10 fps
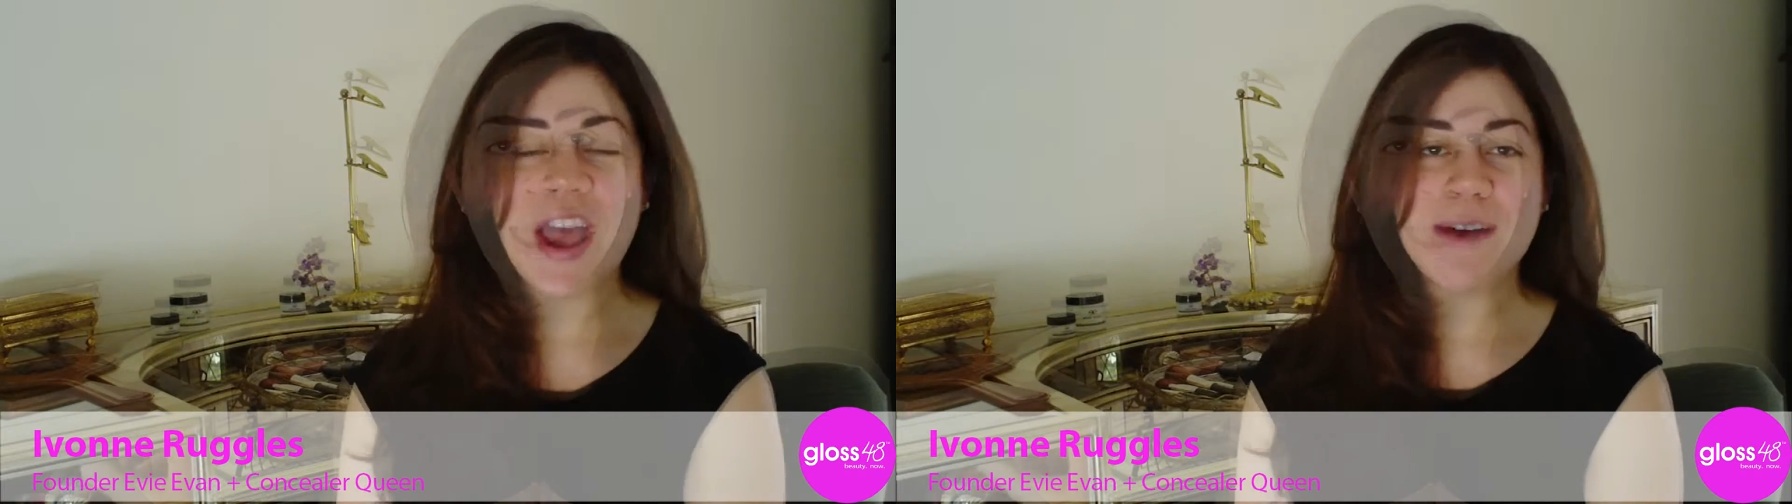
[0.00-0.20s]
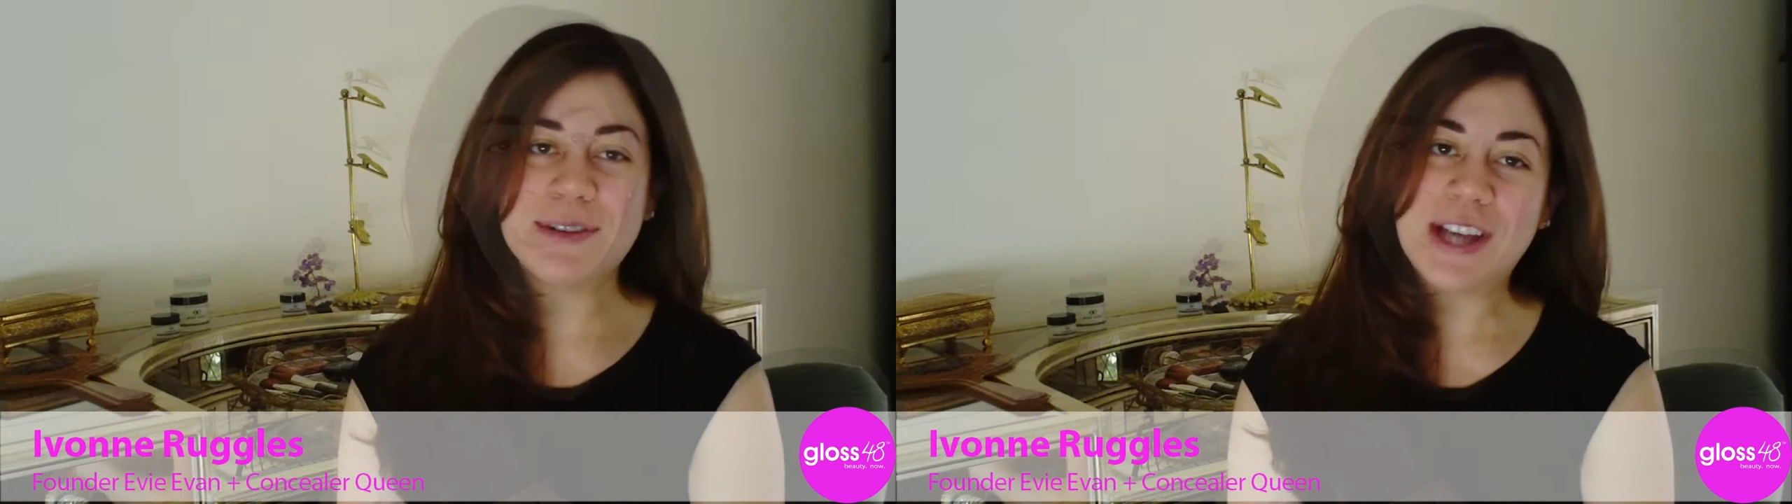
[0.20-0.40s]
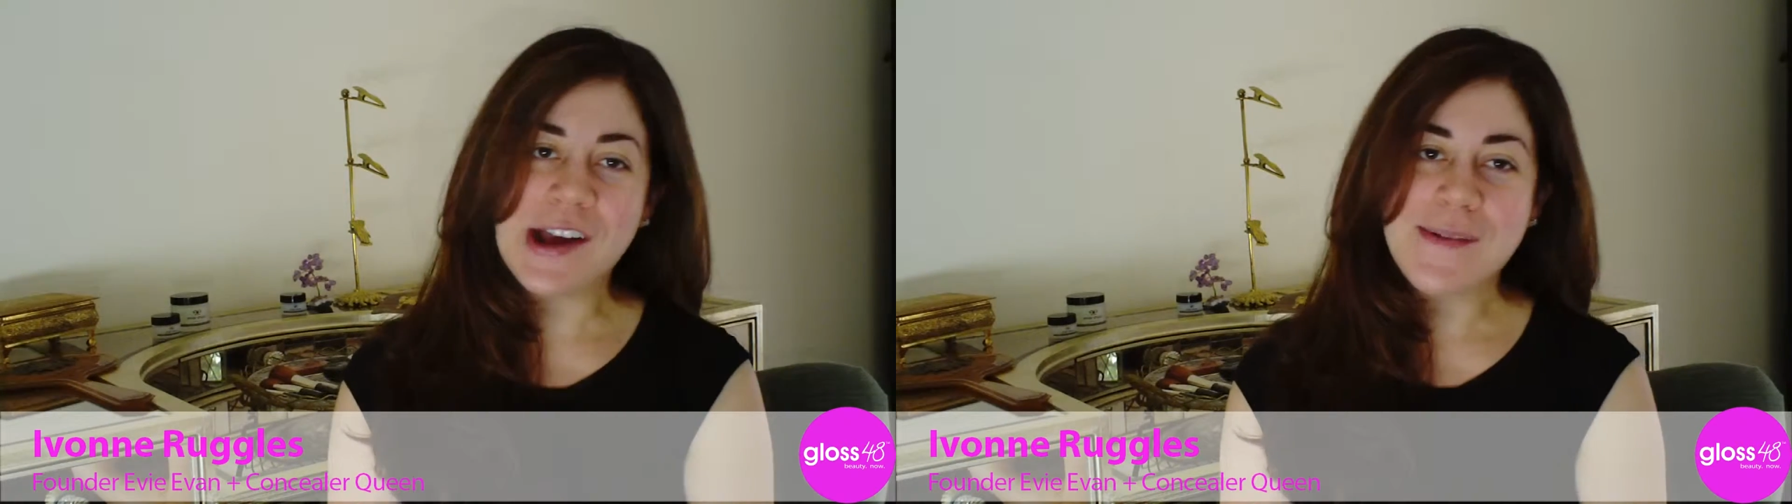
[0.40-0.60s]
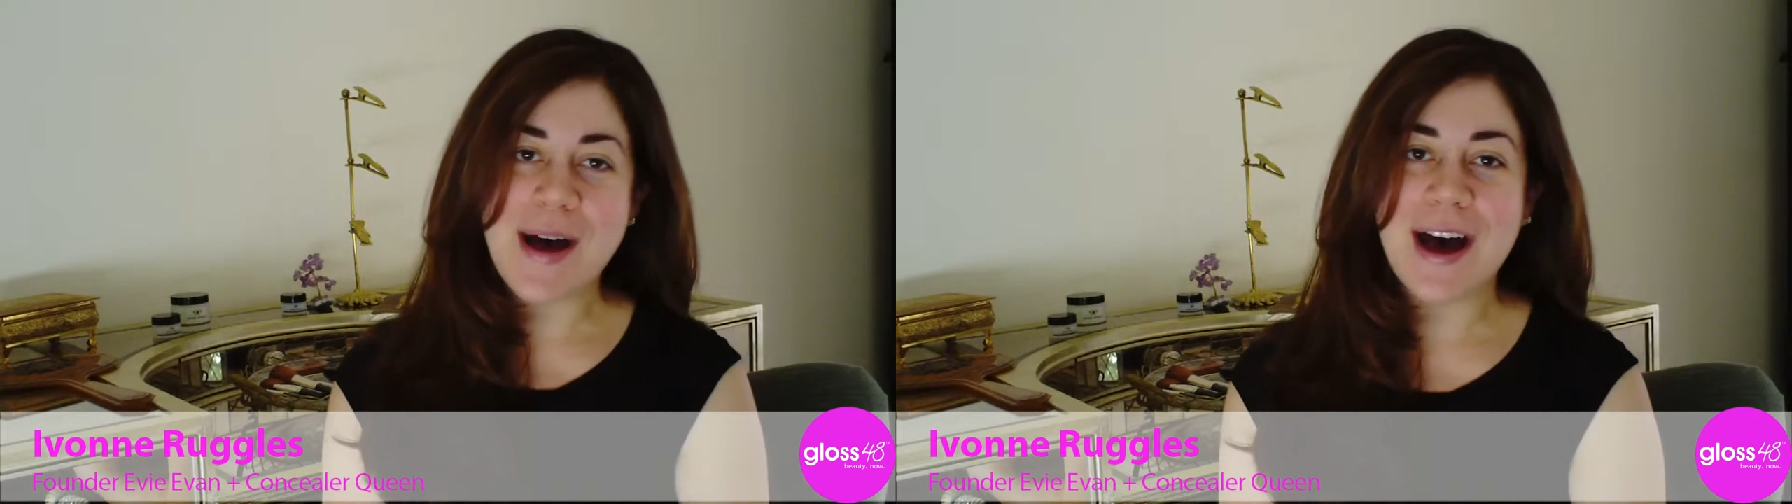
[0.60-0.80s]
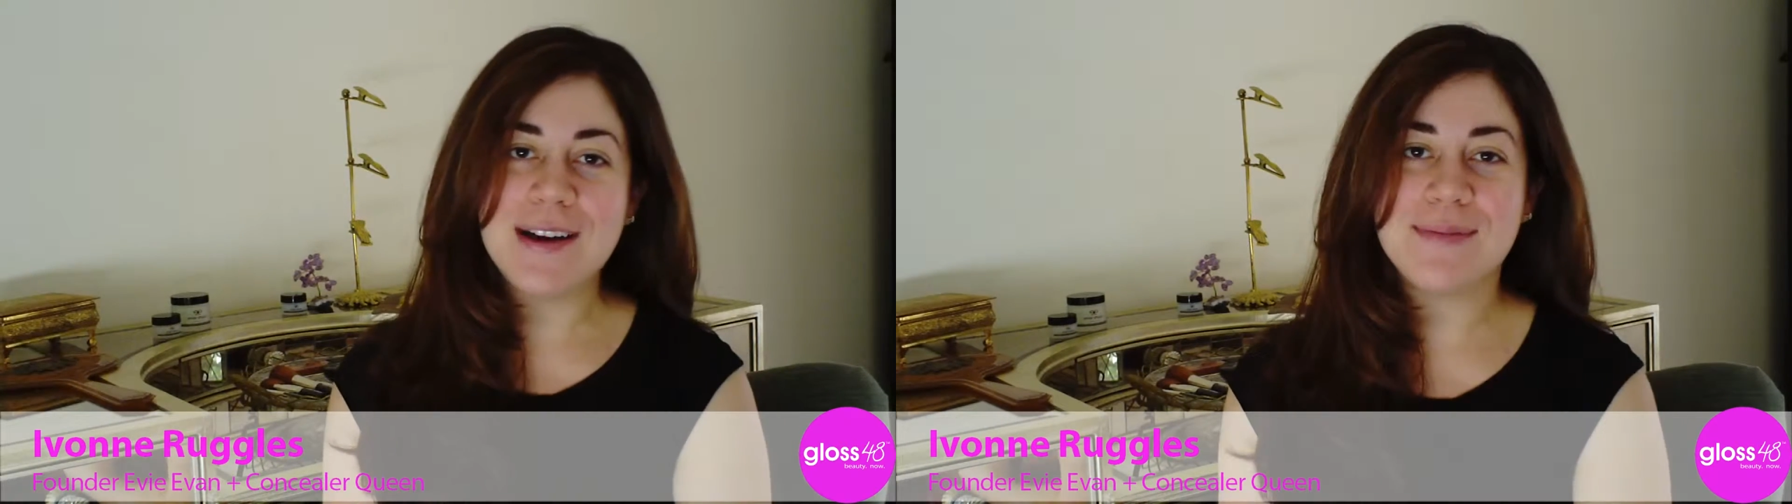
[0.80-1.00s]
Okay, I'm going to talk
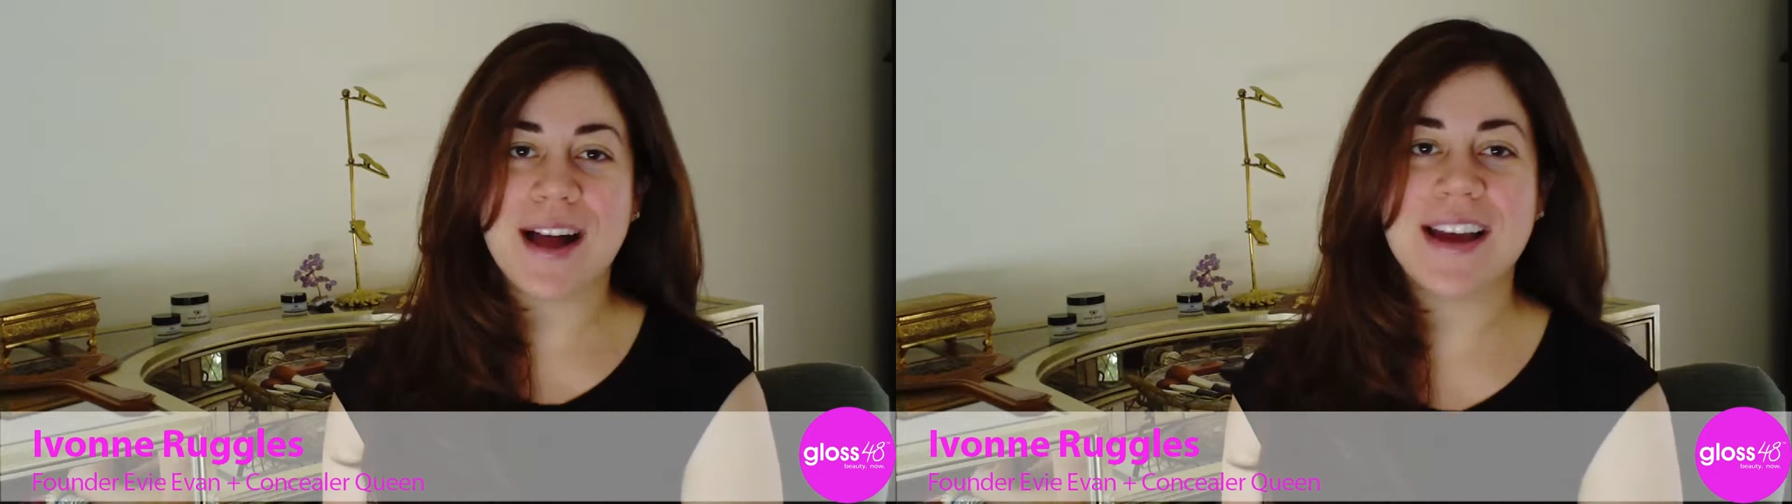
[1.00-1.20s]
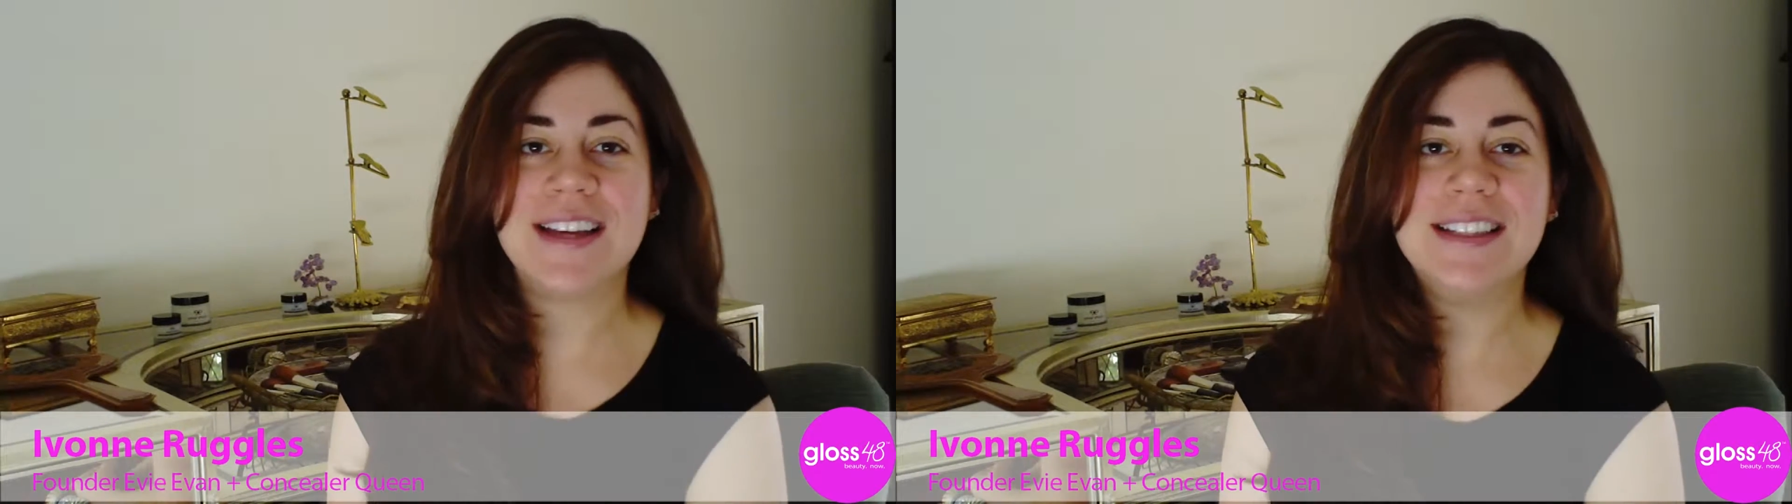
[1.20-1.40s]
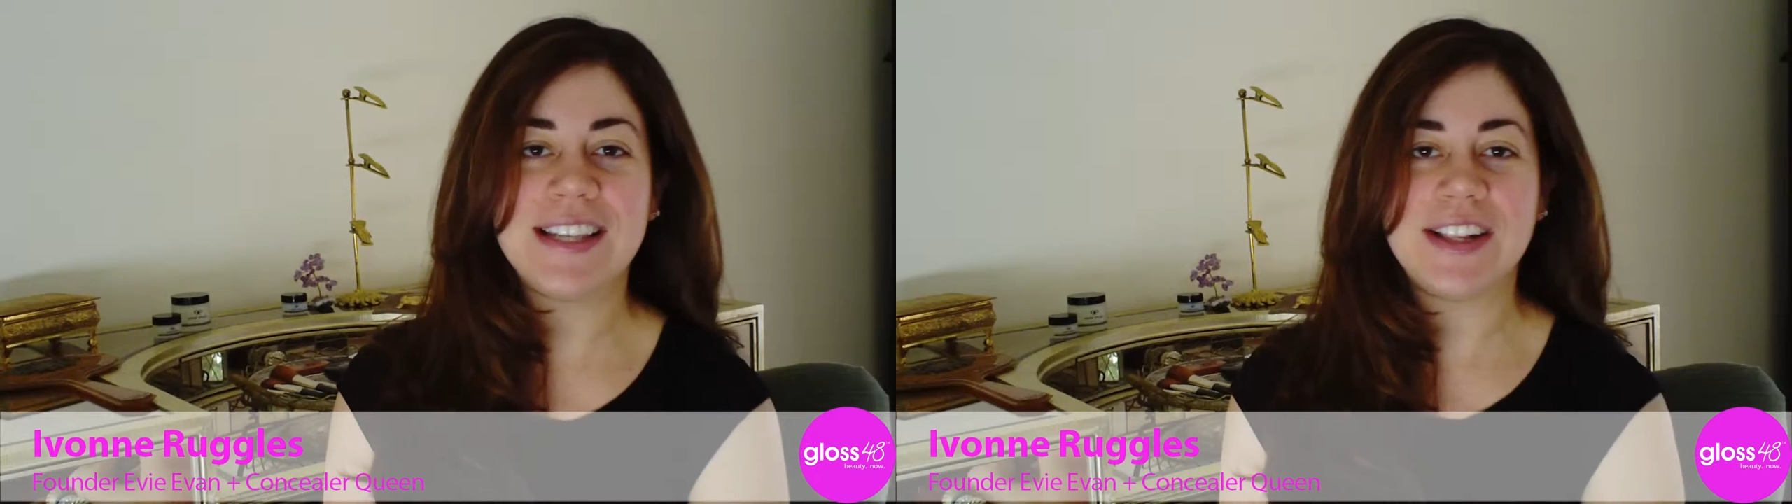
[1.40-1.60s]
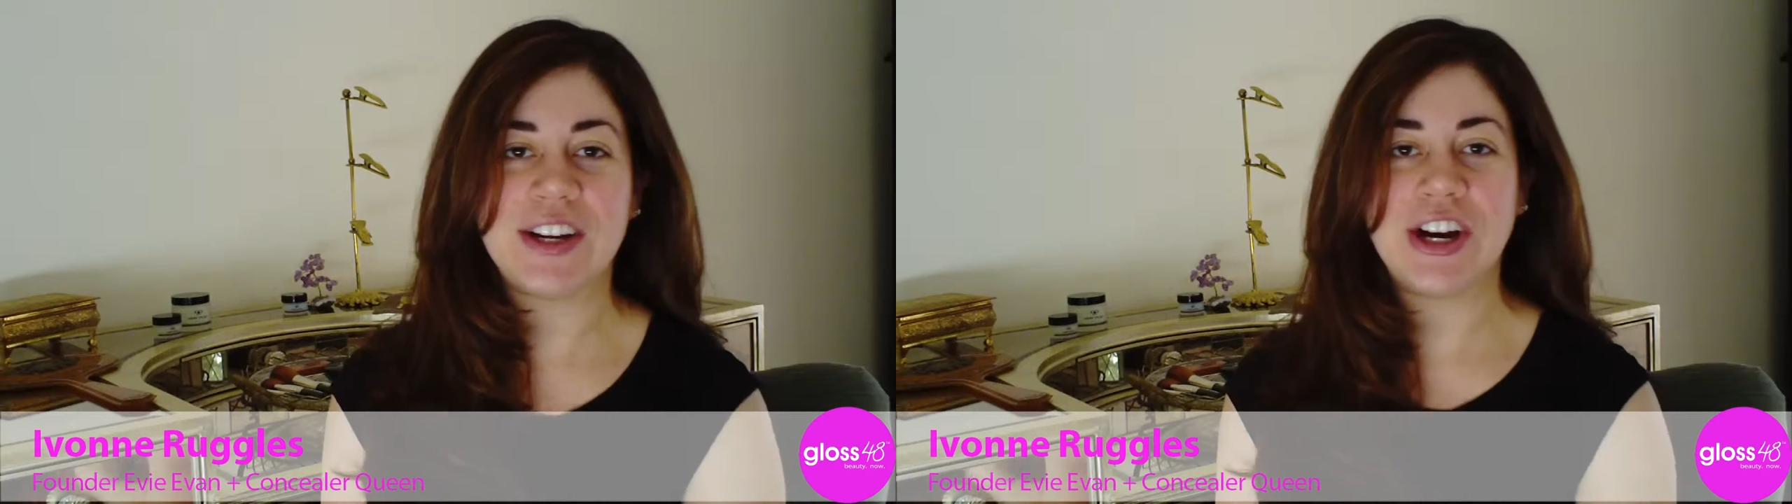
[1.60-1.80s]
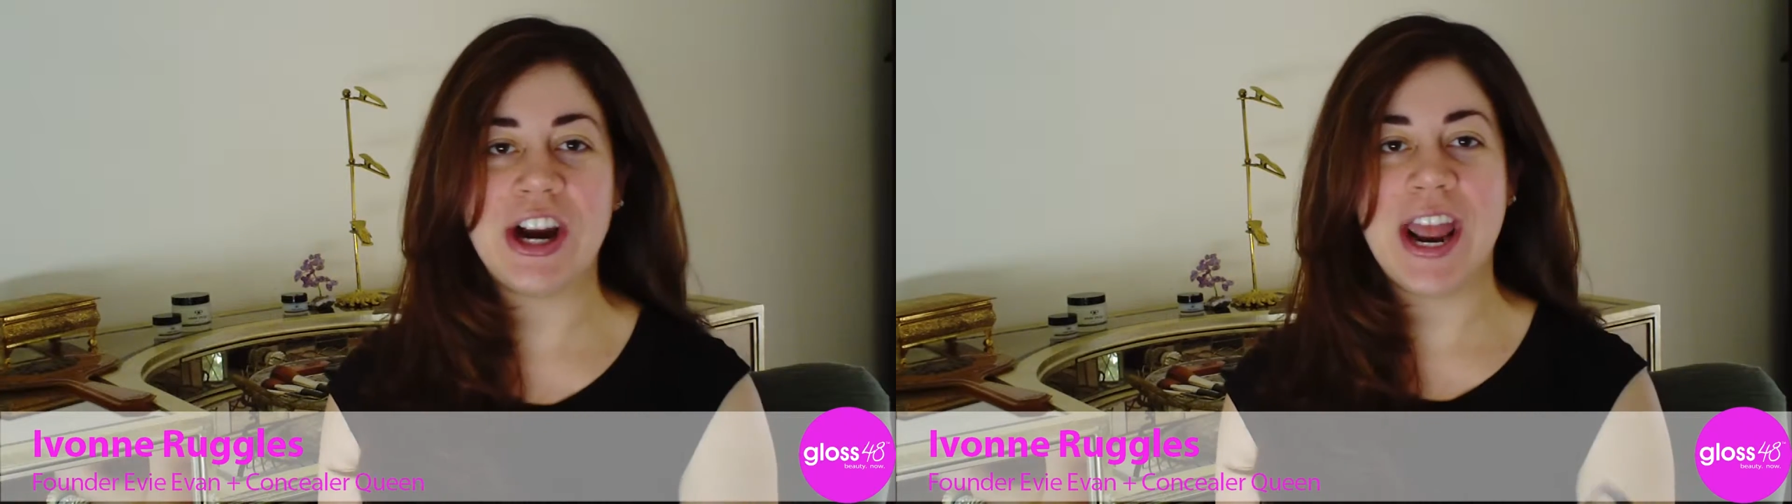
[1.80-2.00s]
about applying
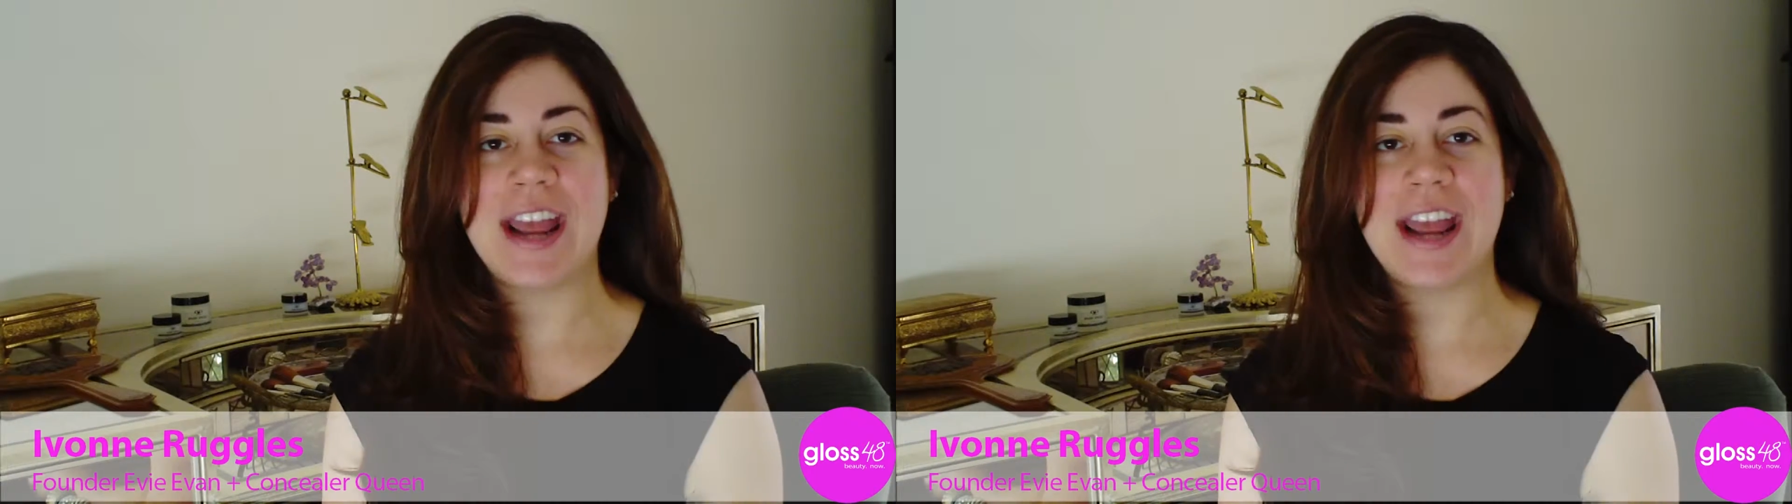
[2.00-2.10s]
concealer,